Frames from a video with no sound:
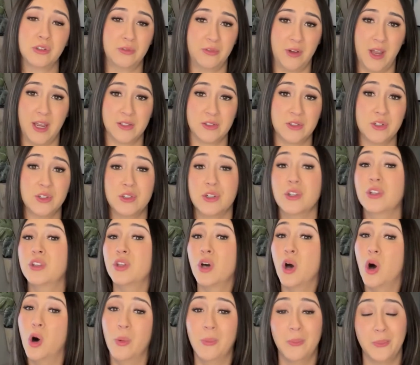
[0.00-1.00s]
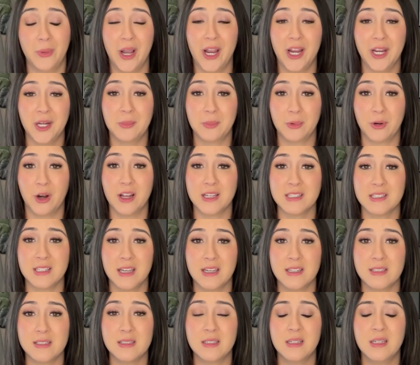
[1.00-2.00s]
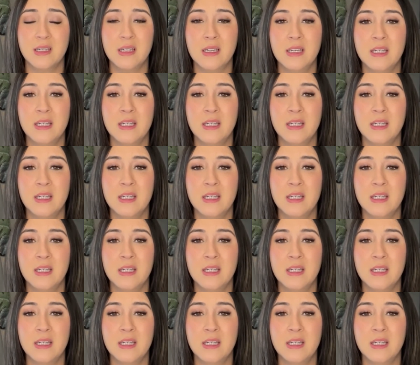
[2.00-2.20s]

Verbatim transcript: advisor during the home buying process.